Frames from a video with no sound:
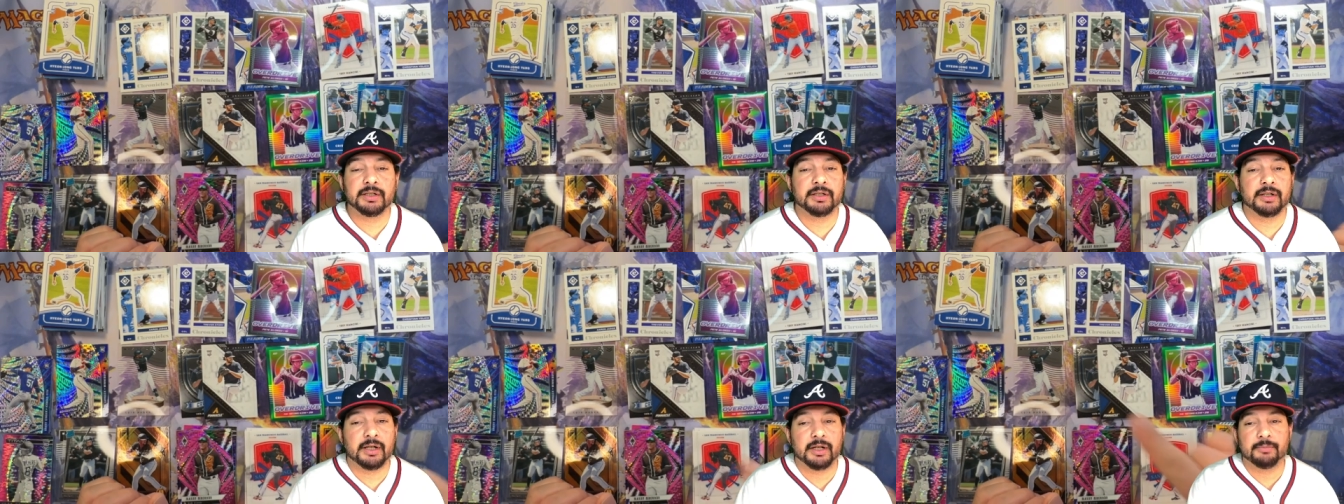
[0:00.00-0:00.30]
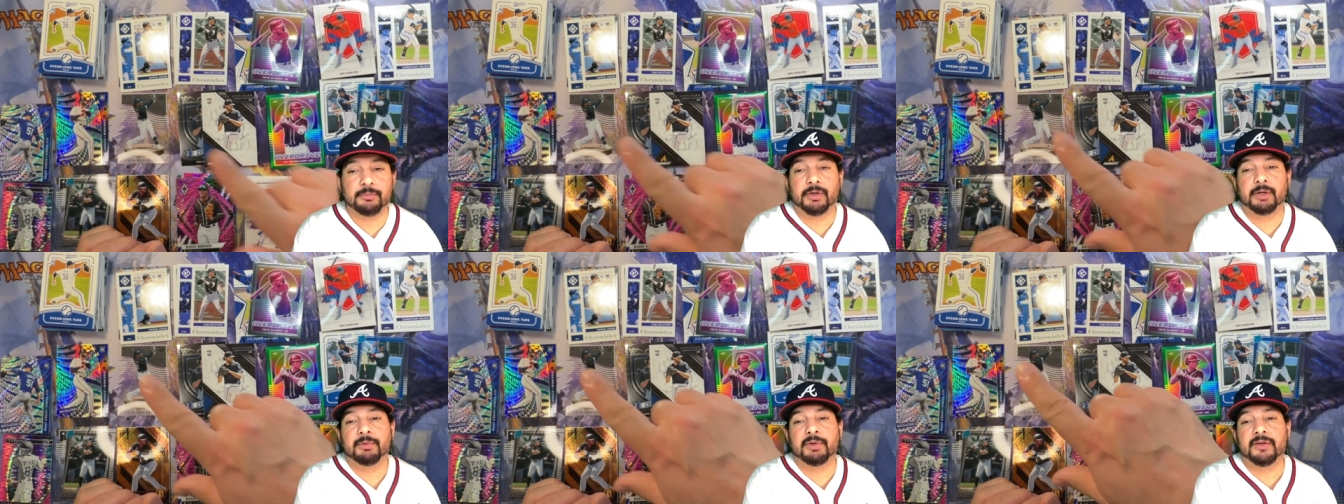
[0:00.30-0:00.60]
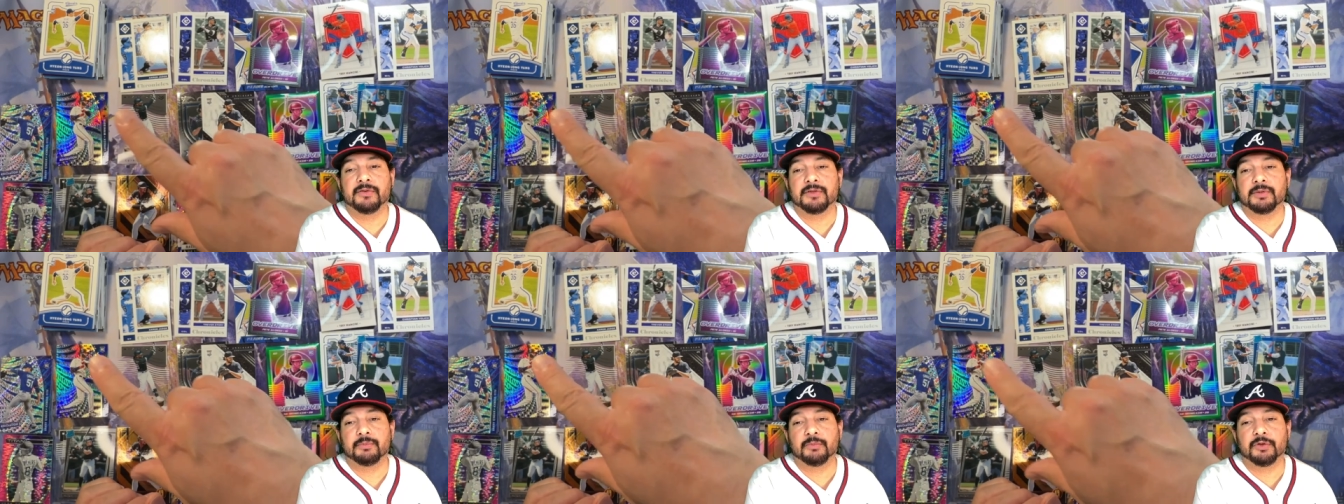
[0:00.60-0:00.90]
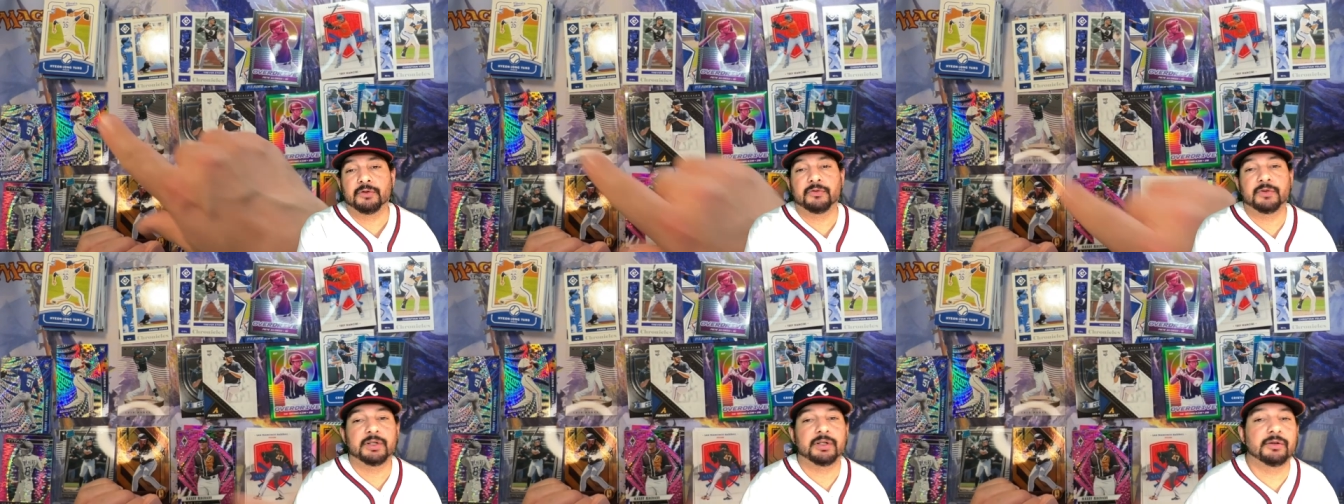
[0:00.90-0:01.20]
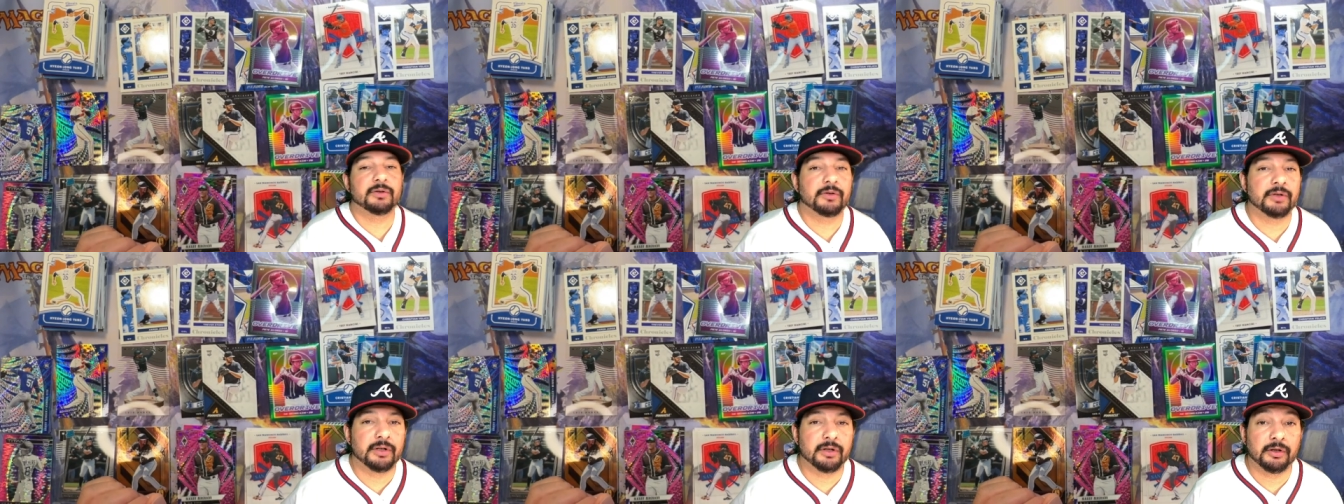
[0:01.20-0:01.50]
I uh, probably have some more
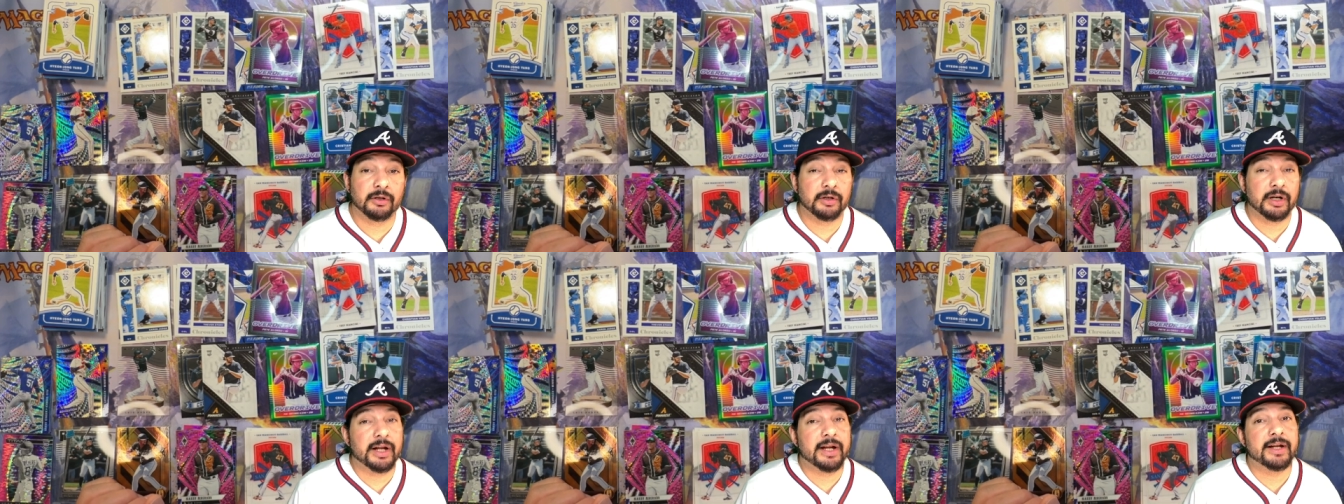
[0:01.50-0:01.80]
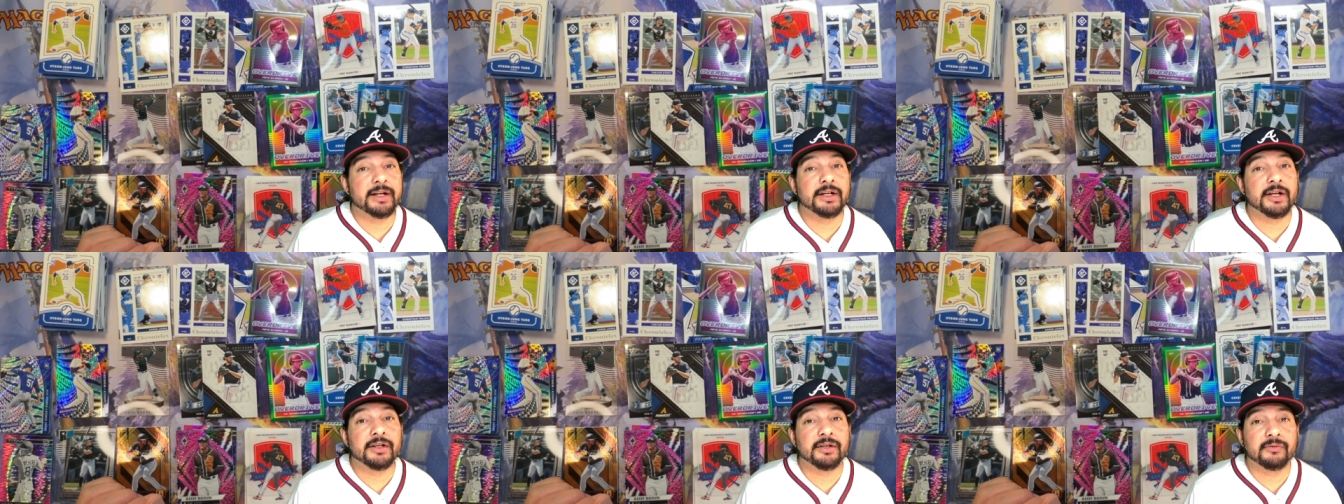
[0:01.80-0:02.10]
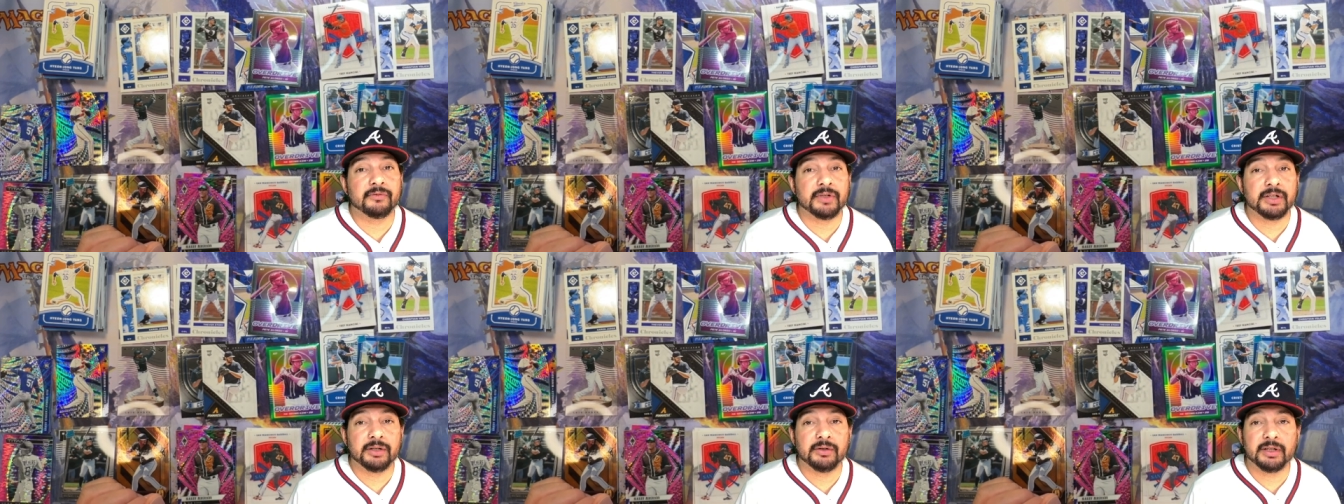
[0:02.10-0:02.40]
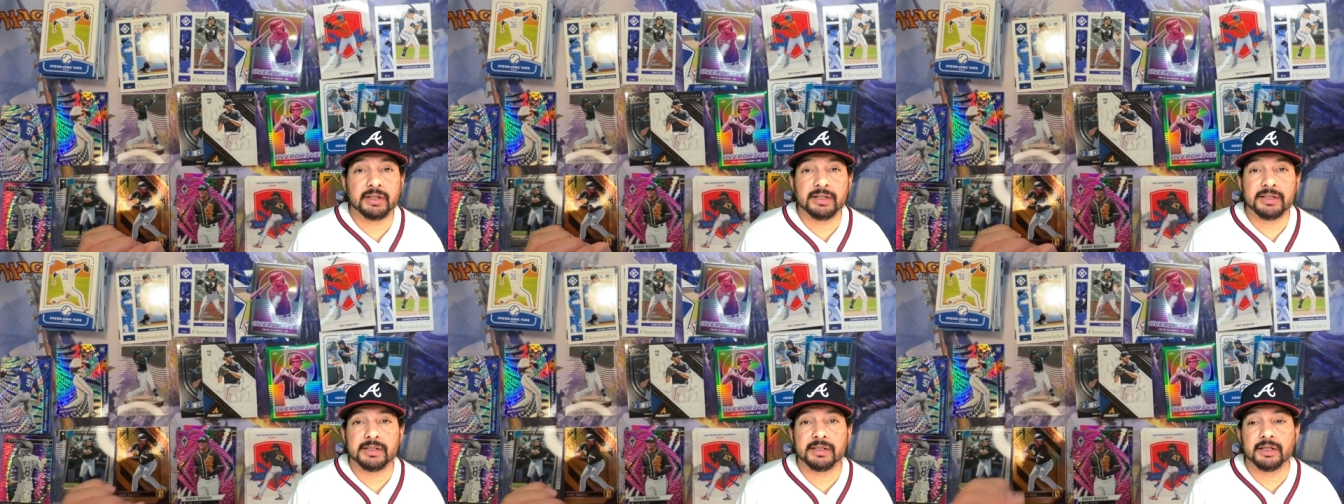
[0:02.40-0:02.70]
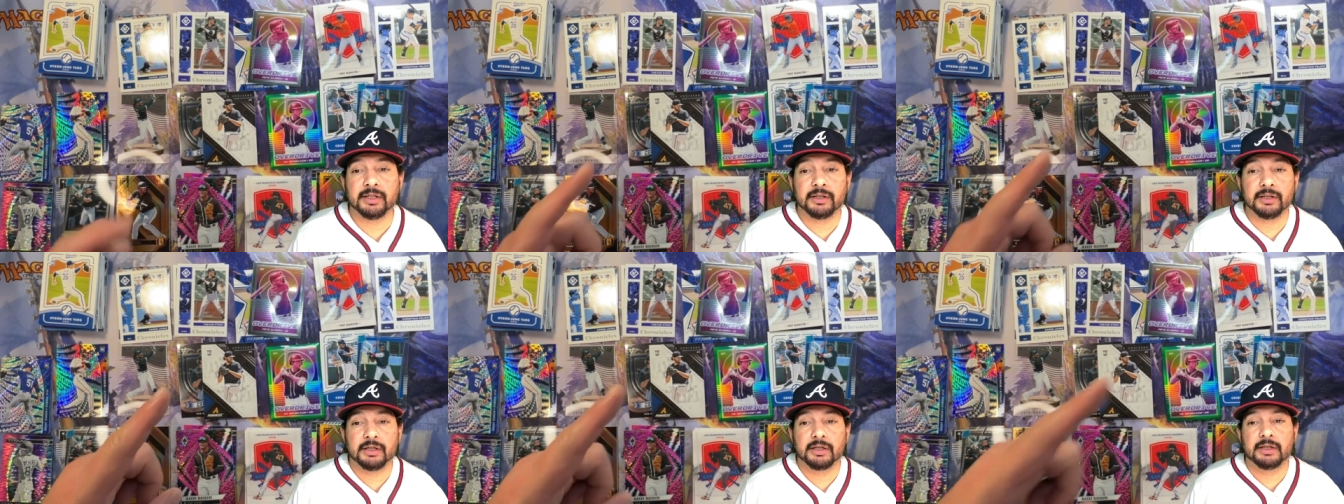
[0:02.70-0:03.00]
video, or another video at least there,